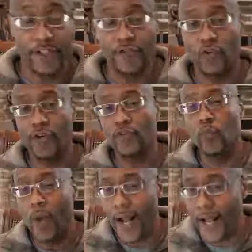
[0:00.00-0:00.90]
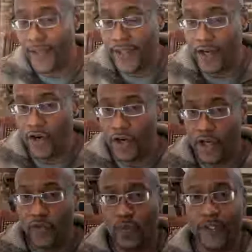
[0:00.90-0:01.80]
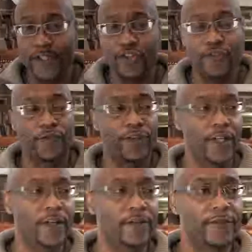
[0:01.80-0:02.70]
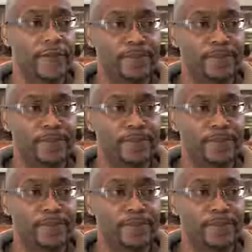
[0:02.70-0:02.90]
as far as why they are unwilling to forgive.